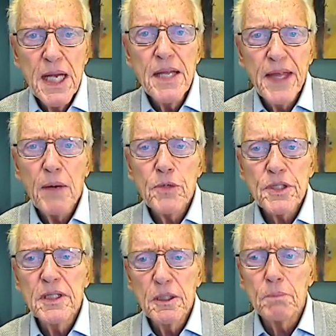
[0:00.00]
That was a
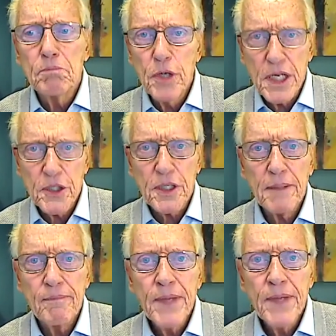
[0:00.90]
little brisk.
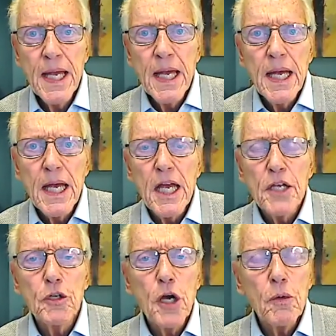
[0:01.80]

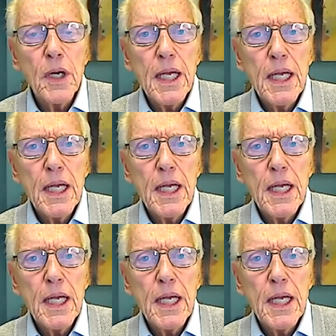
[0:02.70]
You know,